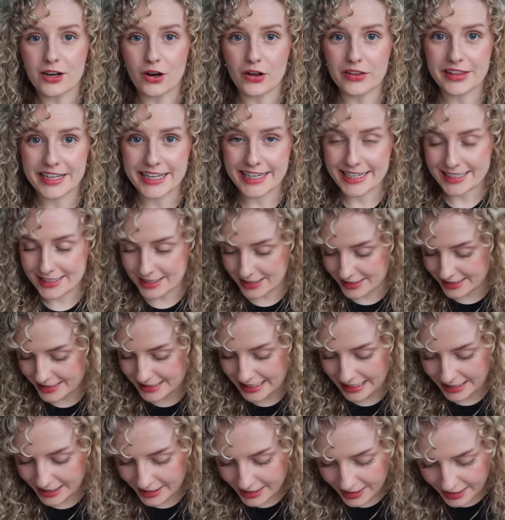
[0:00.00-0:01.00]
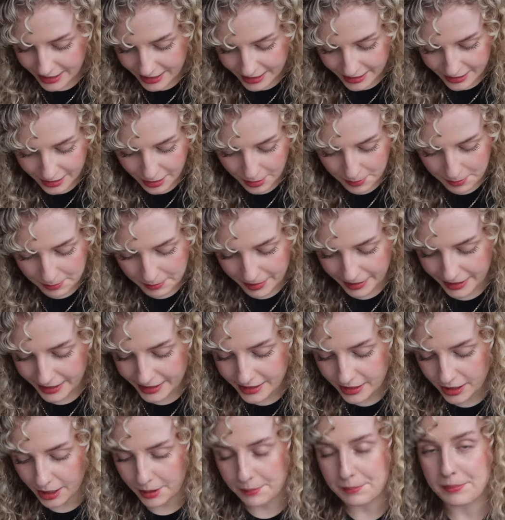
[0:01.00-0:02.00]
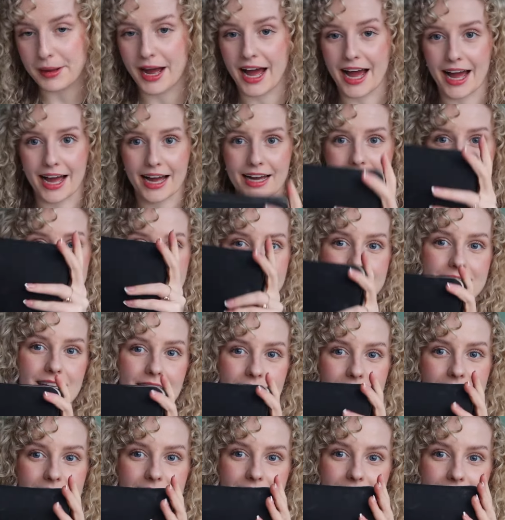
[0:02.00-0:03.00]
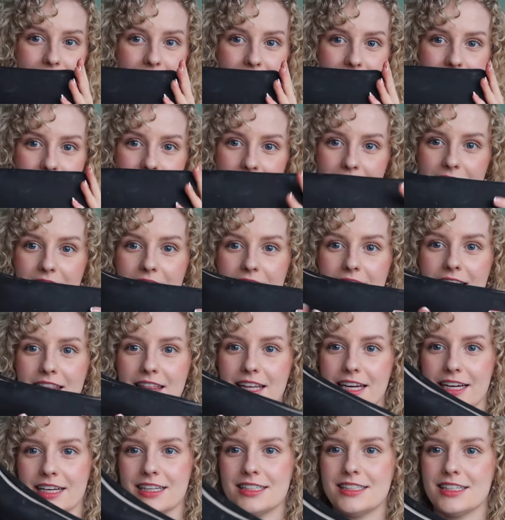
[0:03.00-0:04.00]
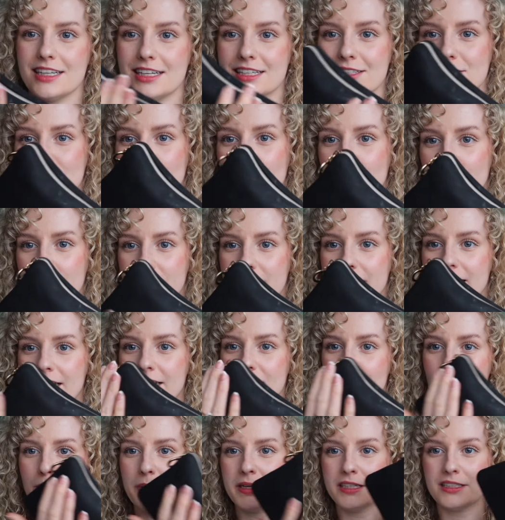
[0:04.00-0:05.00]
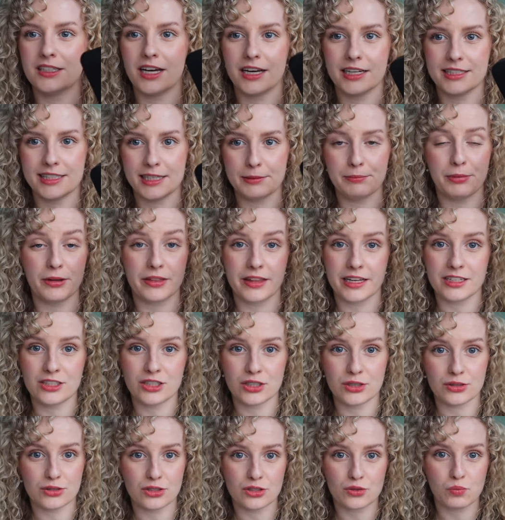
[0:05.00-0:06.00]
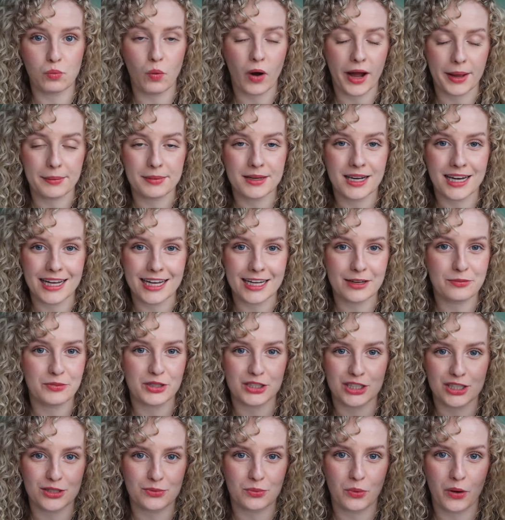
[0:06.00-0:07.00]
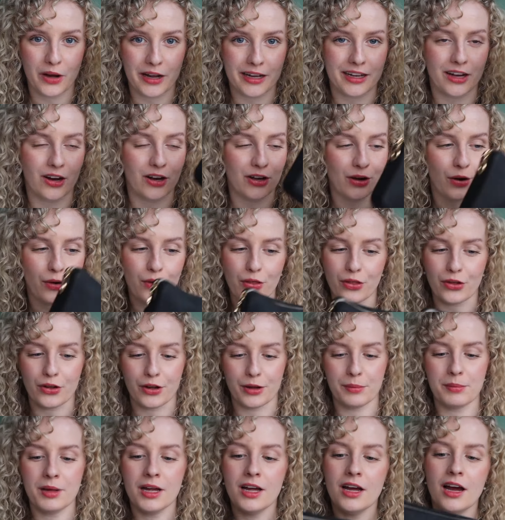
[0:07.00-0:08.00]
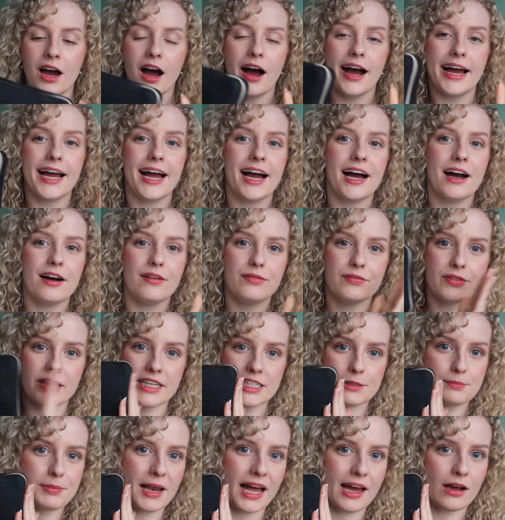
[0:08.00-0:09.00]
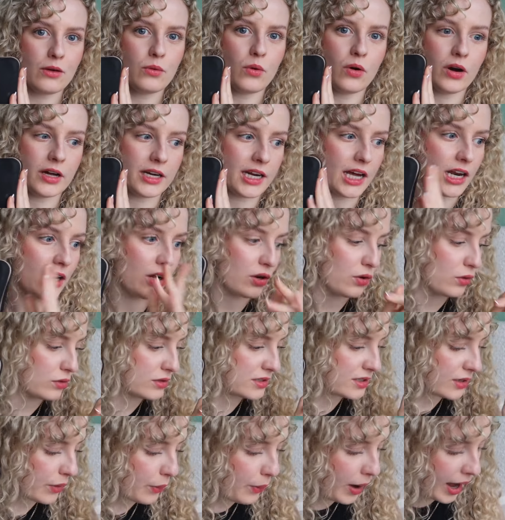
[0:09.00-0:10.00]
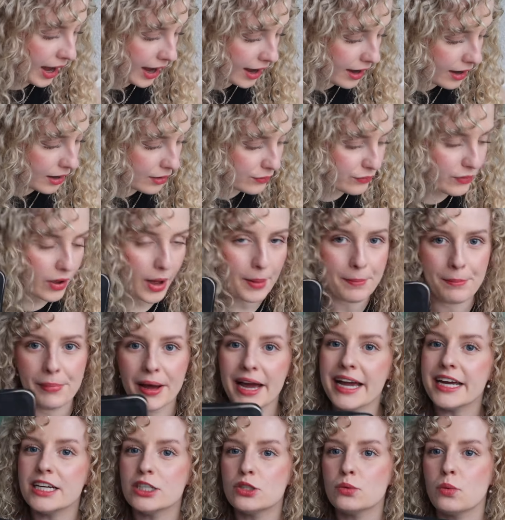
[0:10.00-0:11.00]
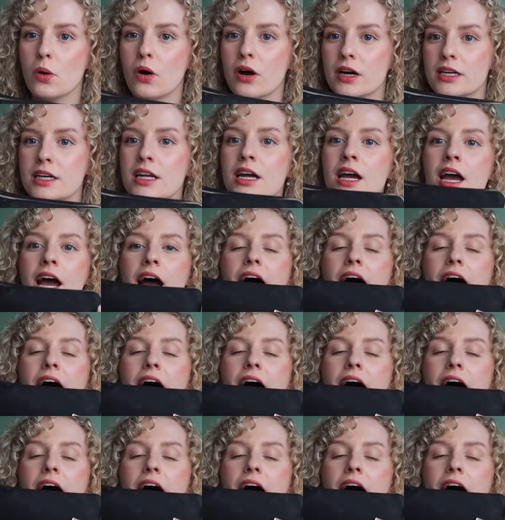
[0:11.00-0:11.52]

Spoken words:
got these silicone makeup bags that look like this. It's already a little bit dirty, but they do just wipe clean, which is why I got them. I have this black one and I also have a beige one,